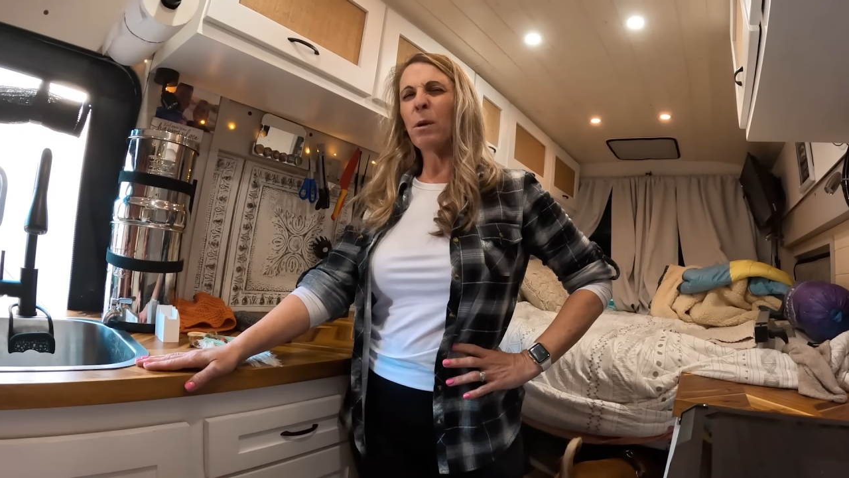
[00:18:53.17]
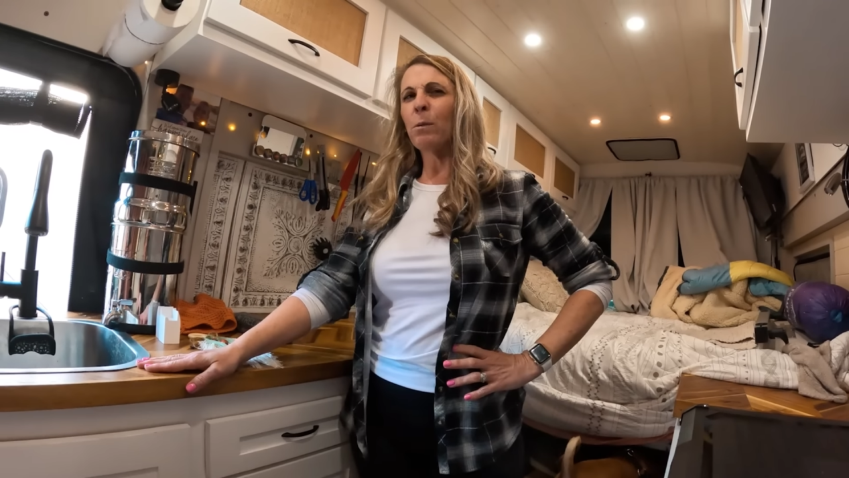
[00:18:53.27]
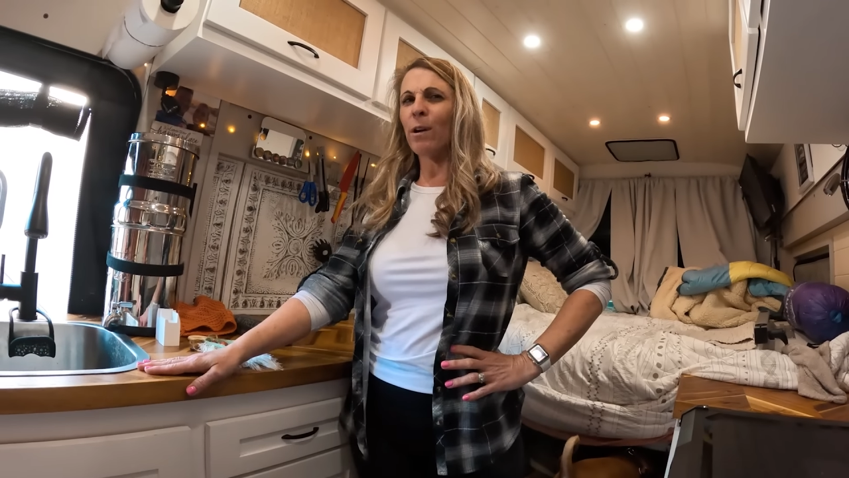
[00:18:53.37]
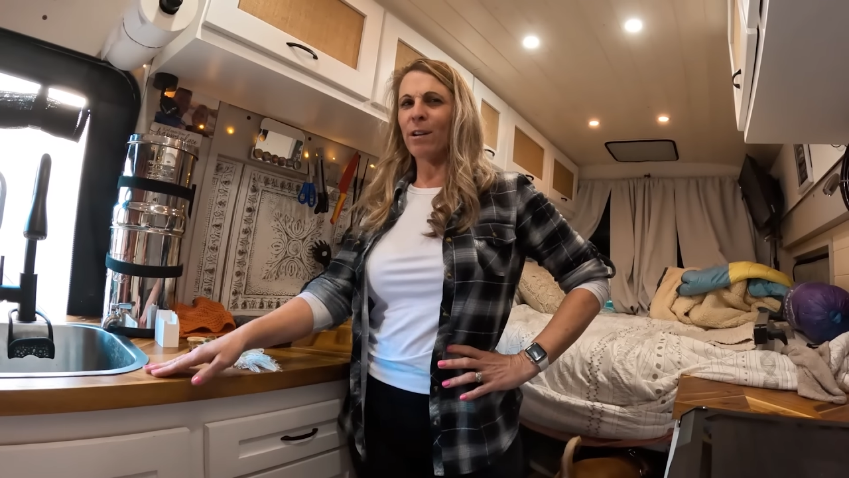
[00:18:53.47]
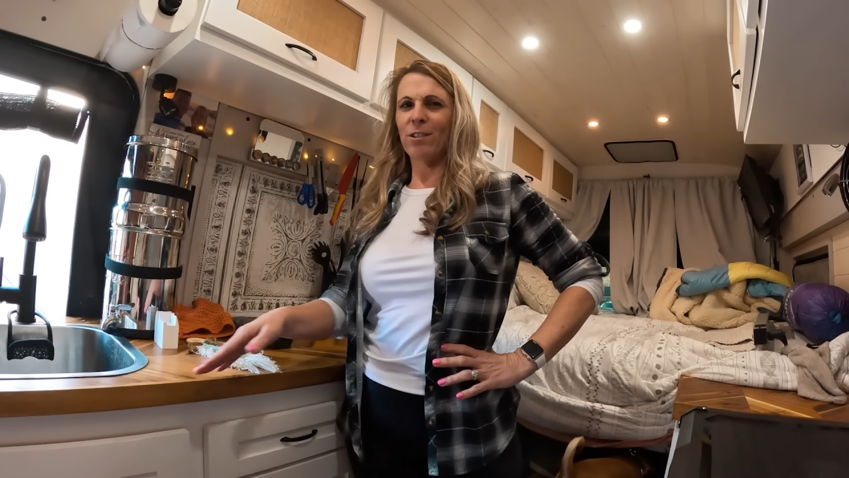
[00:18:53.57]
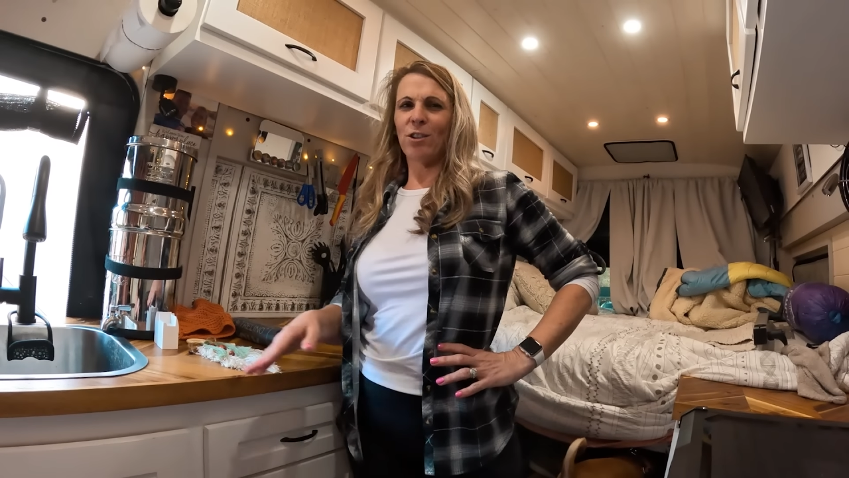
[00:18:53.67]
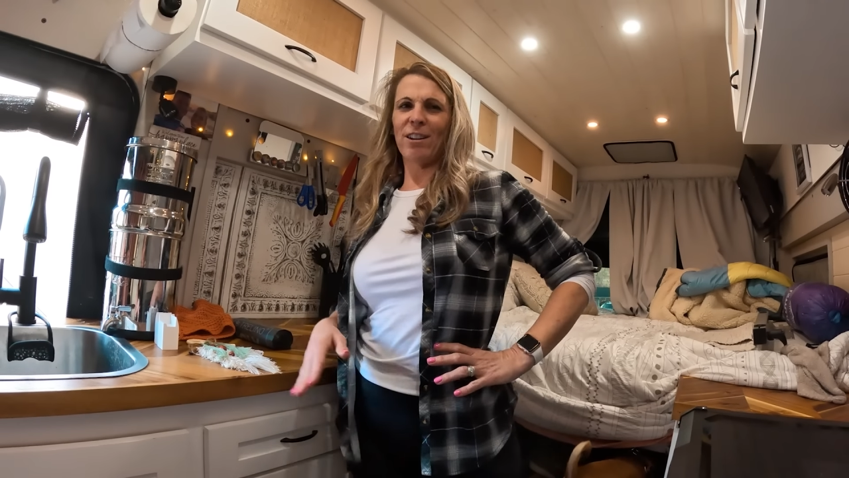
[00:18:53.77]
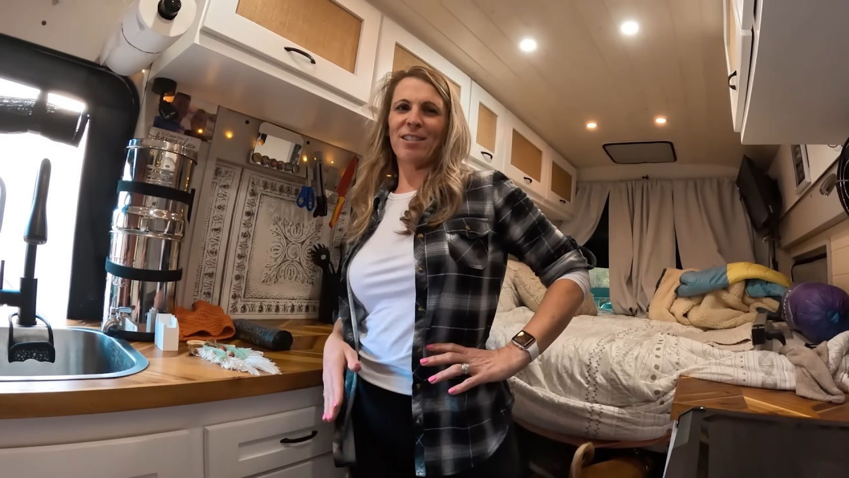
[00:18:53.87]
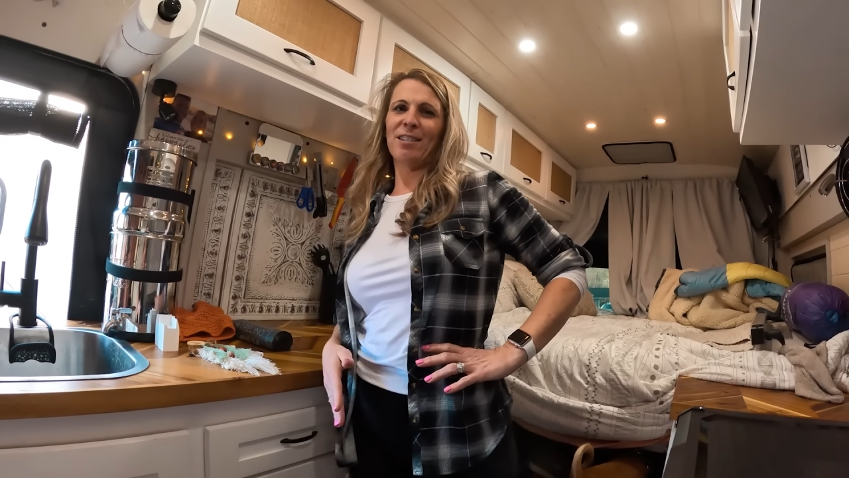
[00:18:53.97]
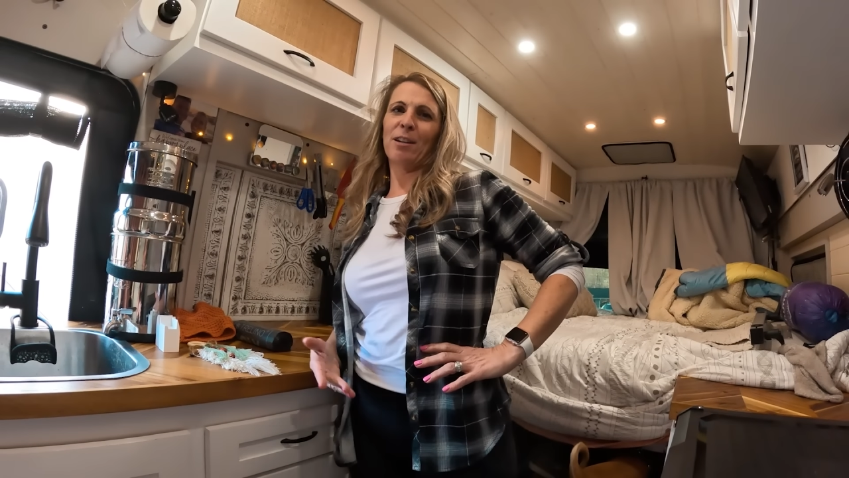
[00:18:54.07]
we were going to try
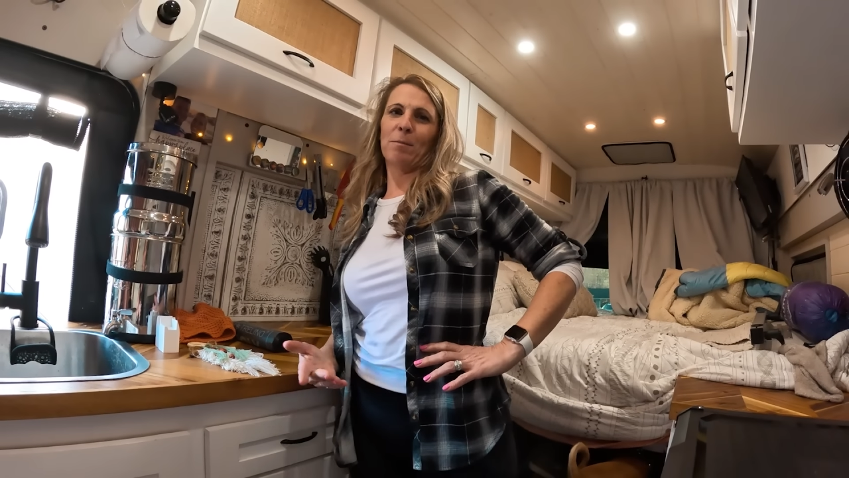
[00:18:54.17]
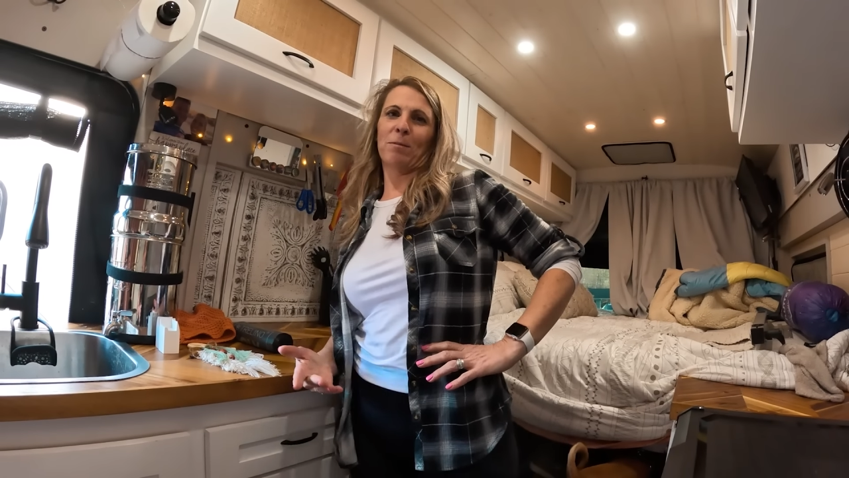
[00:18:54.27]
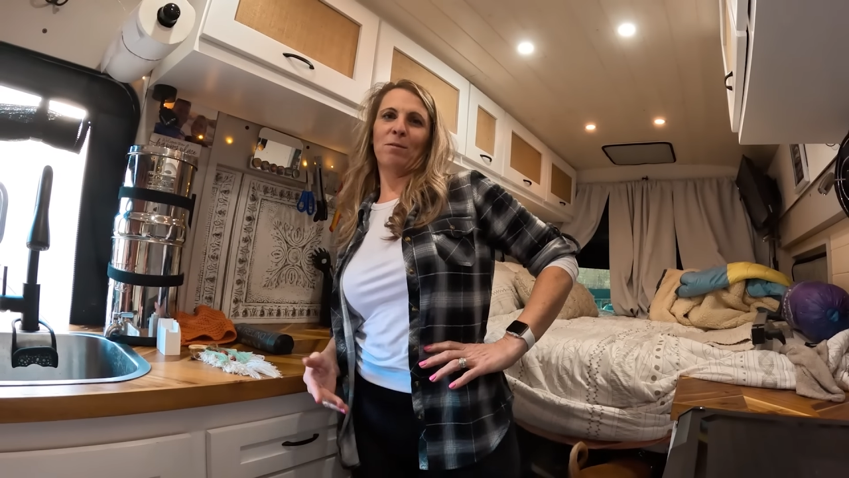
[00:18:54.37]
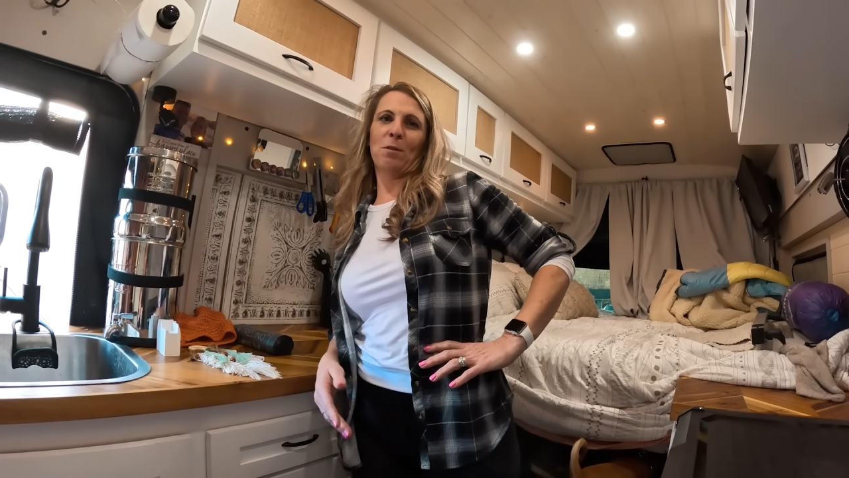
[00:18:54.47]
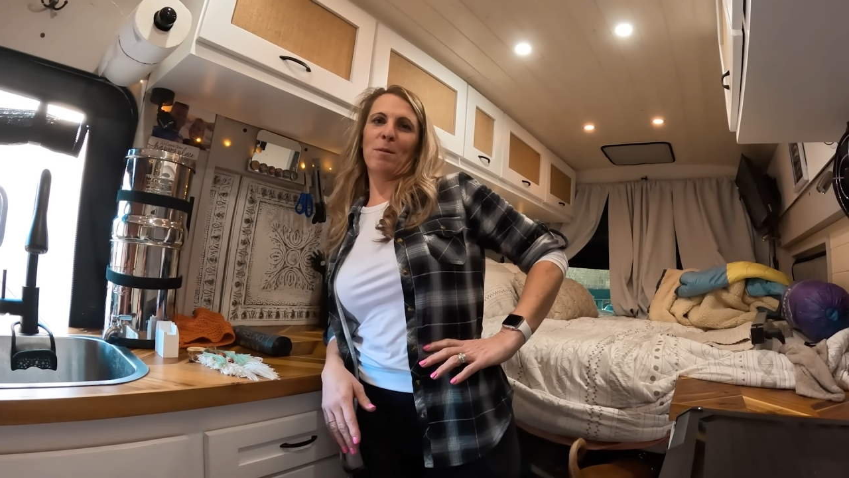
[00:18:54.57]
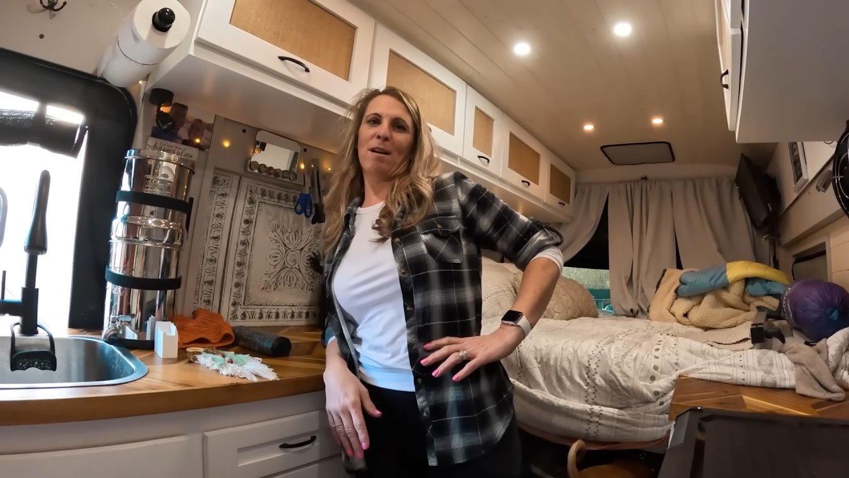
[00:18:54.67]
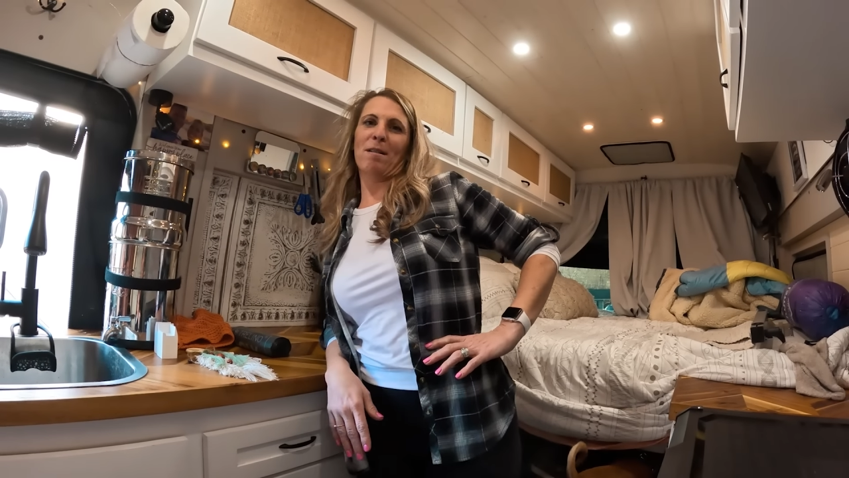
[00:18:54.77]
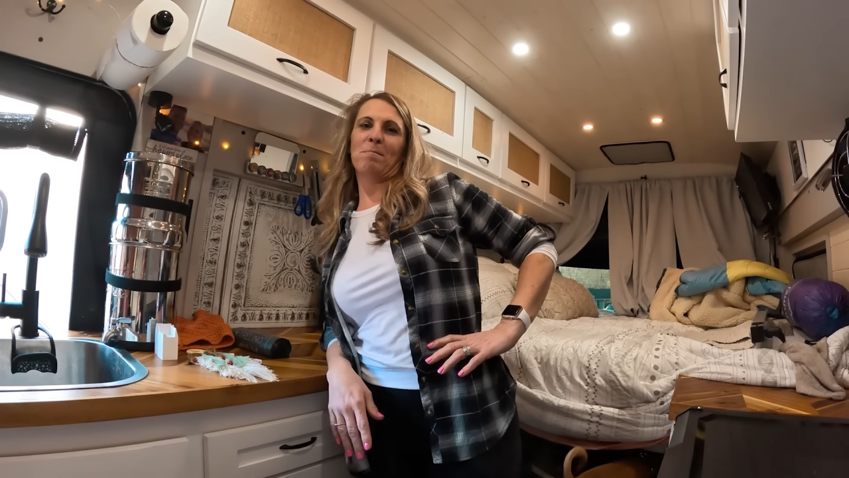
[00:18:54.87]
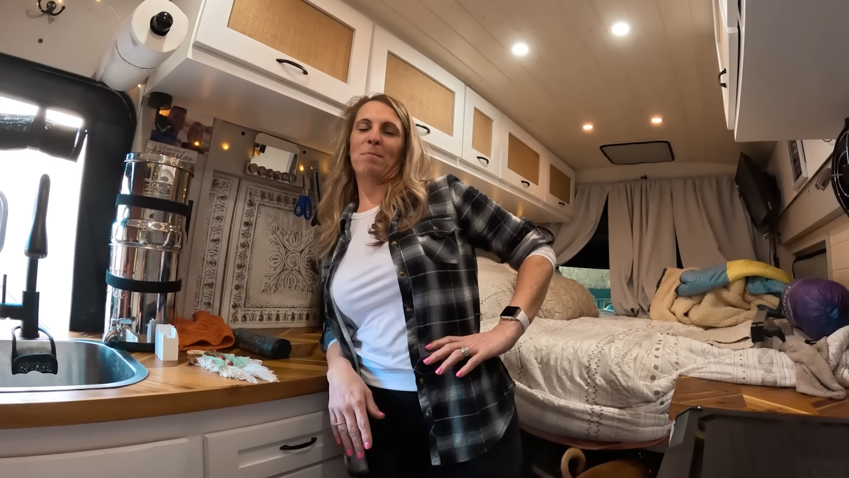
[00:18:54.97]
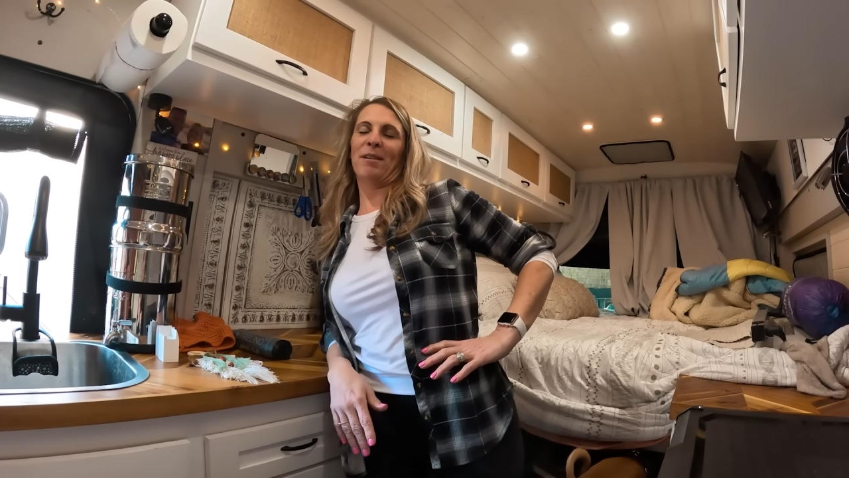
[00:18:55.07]
to sneak up to
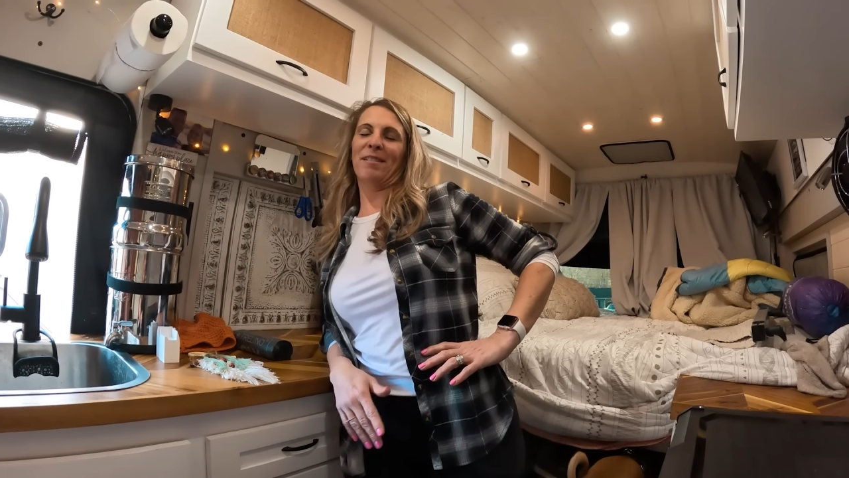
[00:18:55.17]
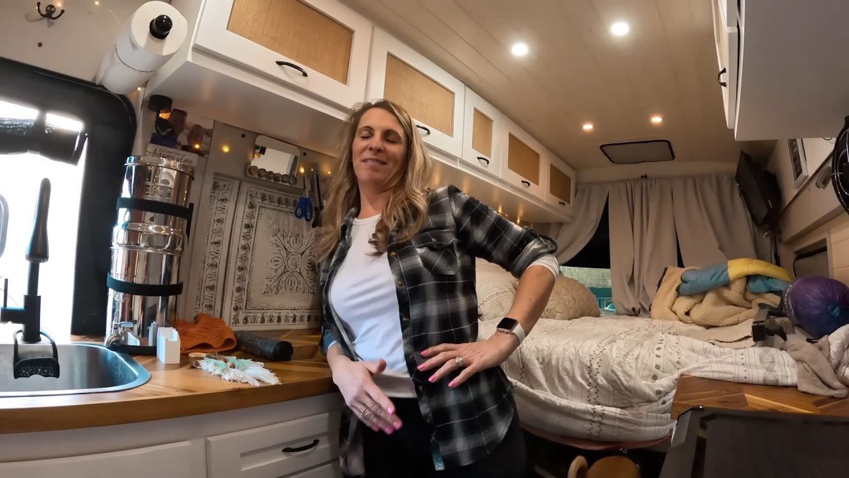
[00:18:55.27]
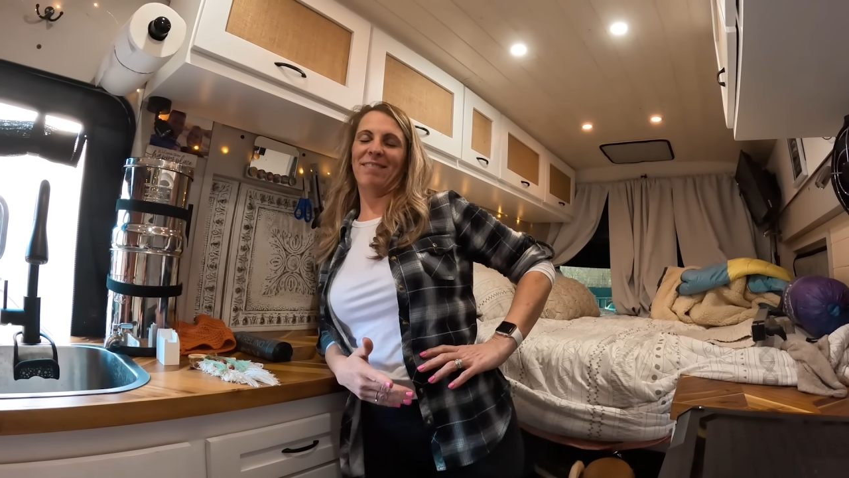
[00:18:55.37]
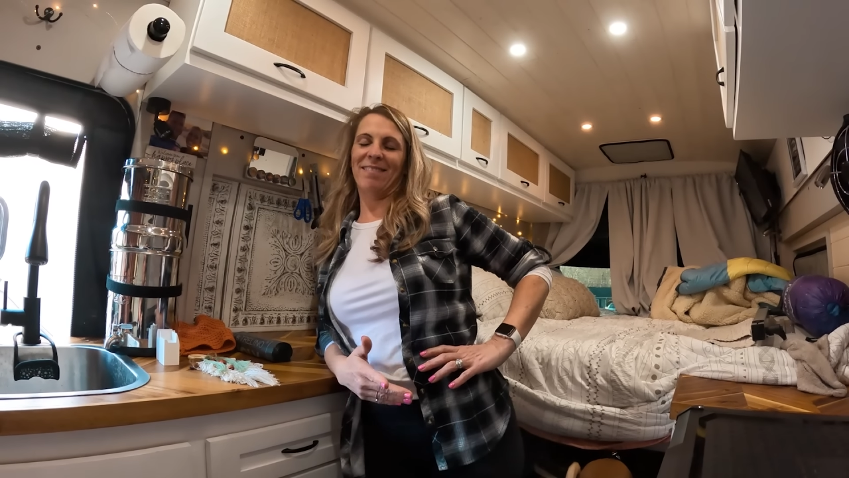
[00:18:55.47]
Vermont, but